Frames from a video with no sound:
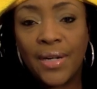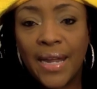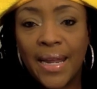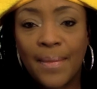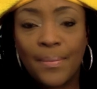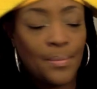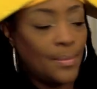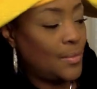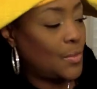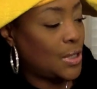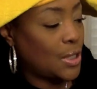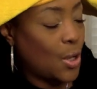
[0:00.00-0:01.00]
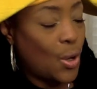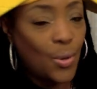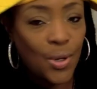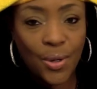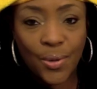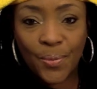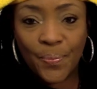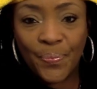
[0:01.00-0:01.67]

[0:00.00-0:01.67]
name was Coco.